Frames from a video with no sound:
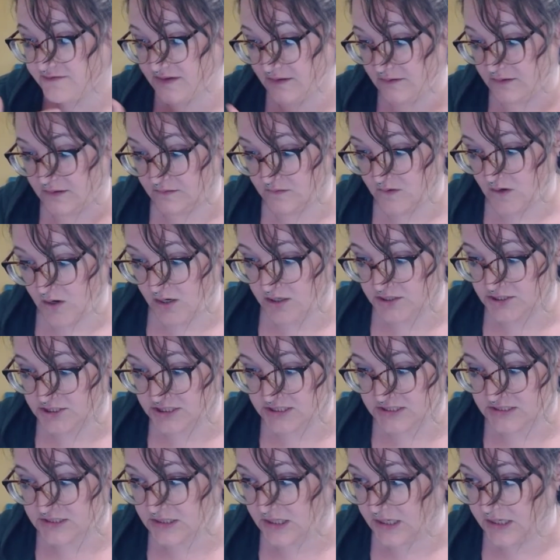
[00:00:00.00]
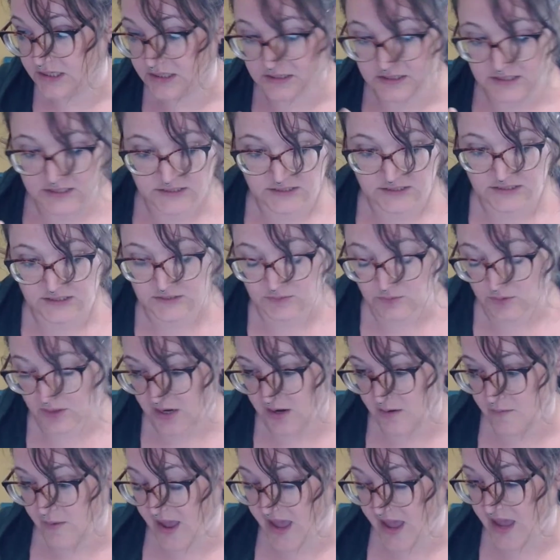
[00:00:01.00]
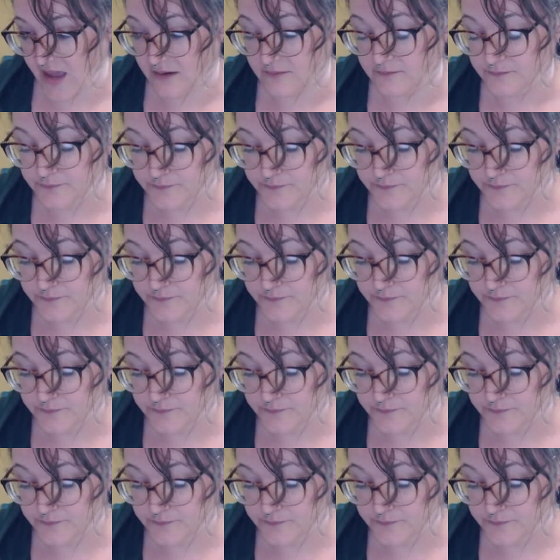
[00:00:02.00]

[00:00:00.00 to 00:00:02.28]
out of conscious, like, this is where I'm at?